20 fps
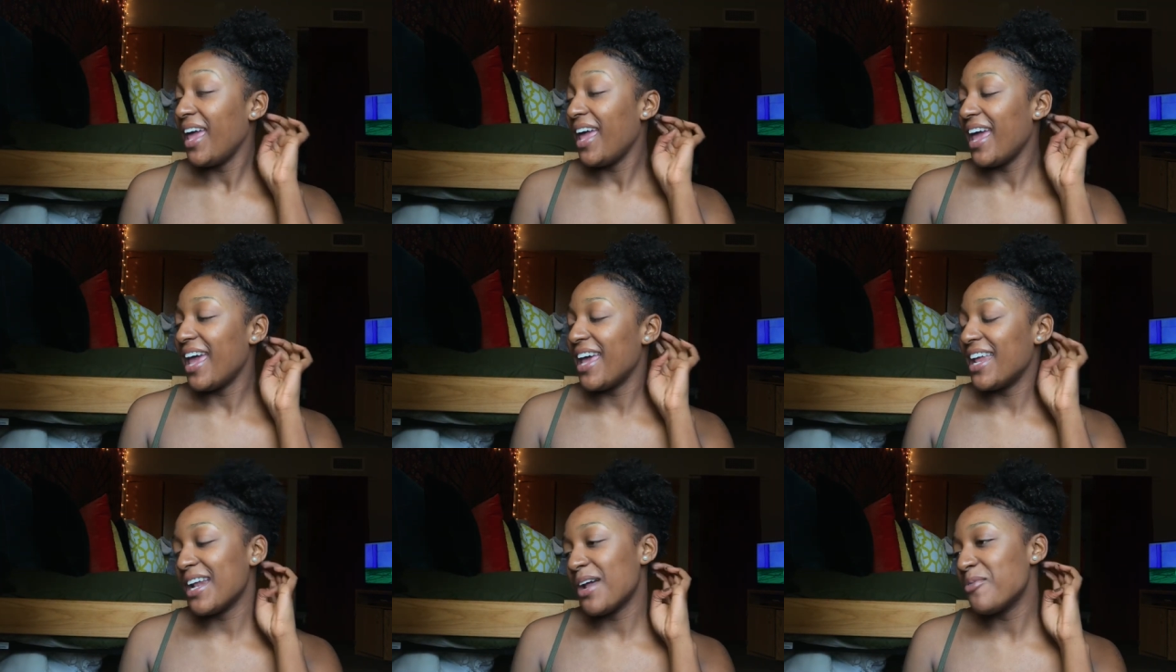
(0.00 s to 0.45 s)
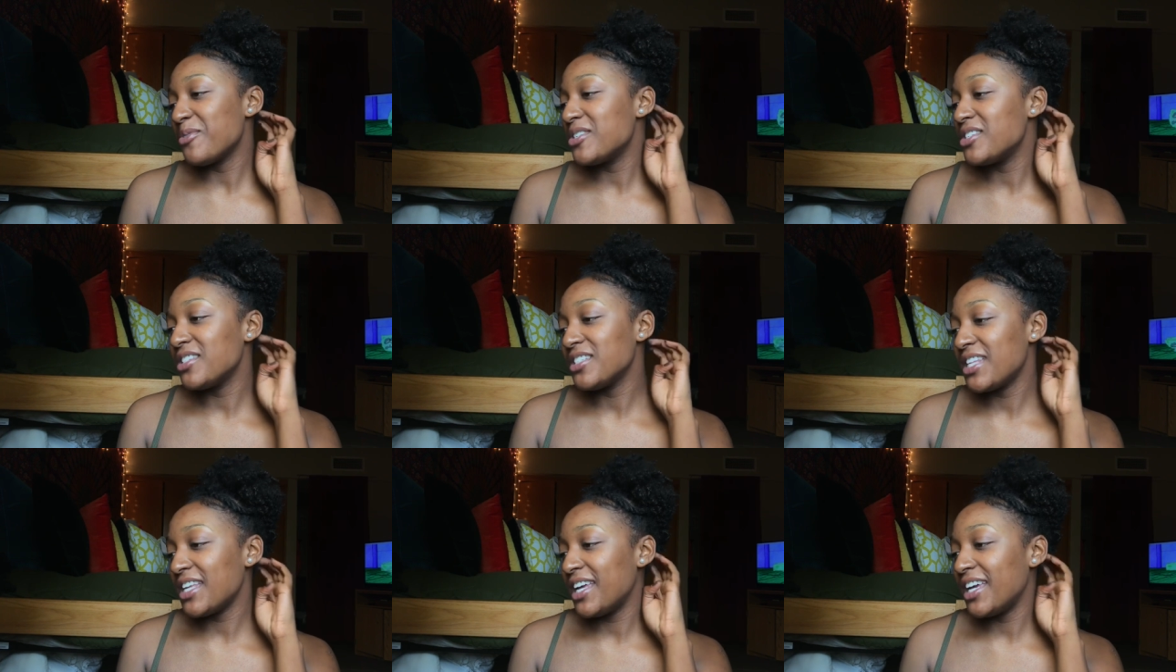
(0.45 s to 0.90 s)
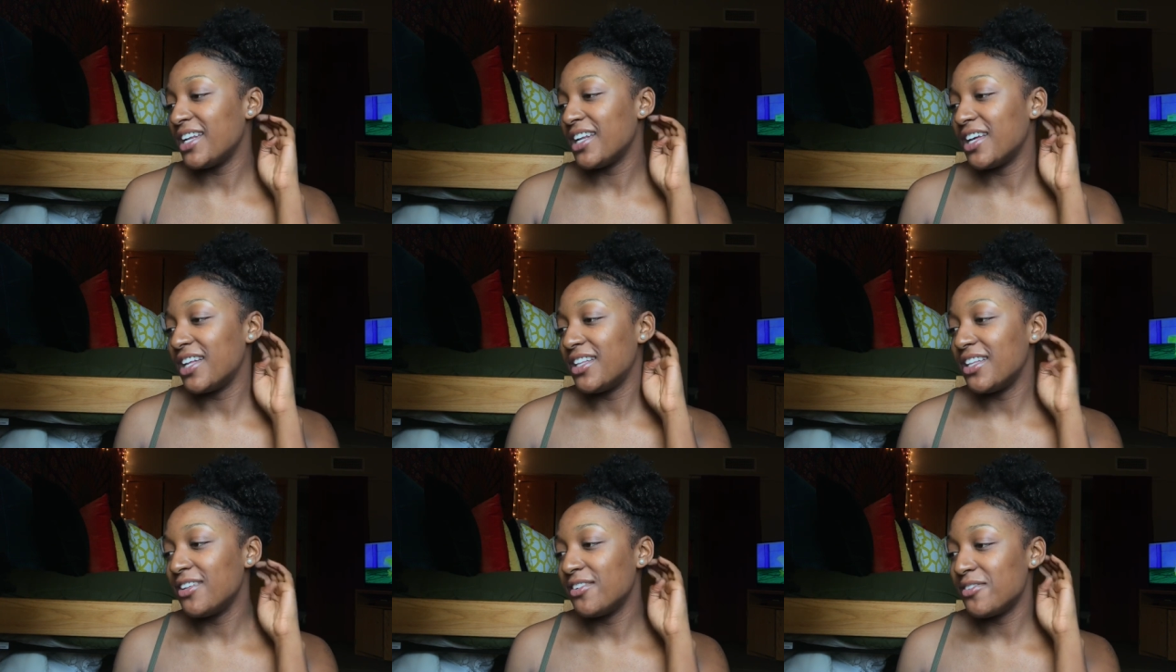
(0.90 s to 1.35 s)
and I was seeing a
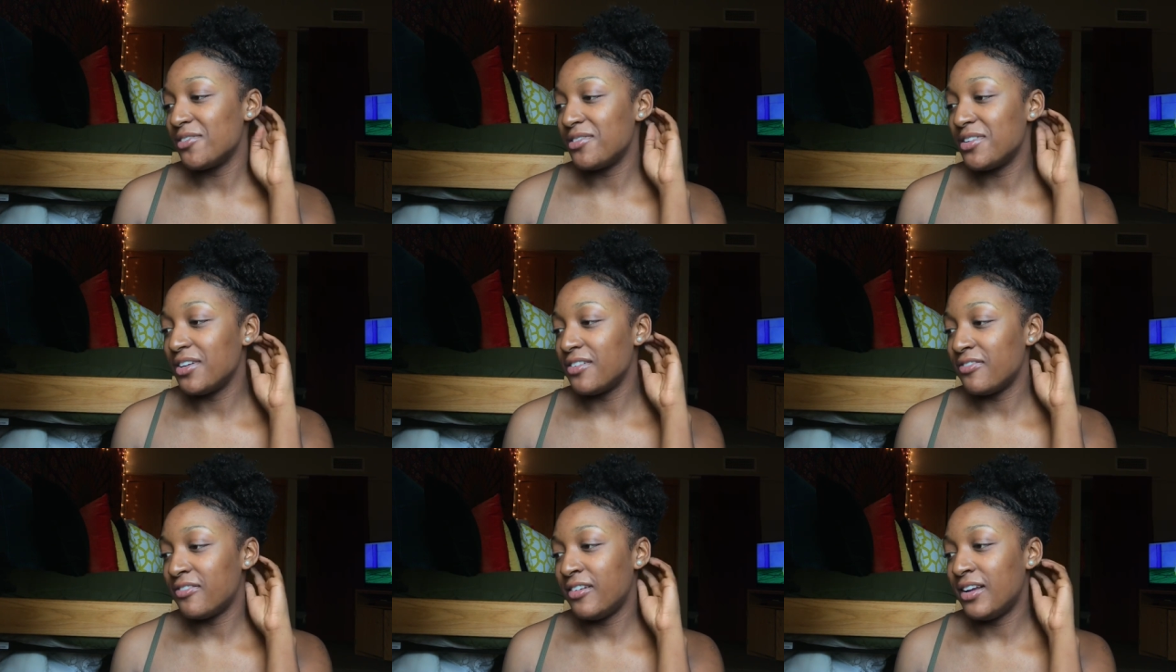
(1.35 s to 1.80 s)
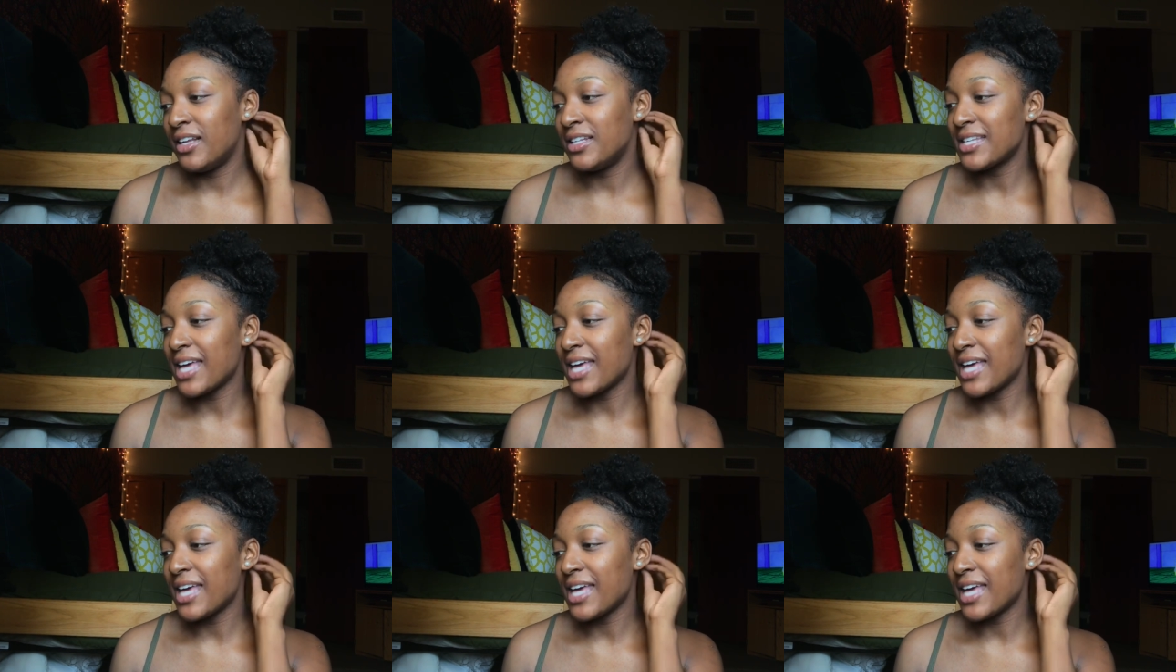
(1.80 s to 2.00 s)
little difference.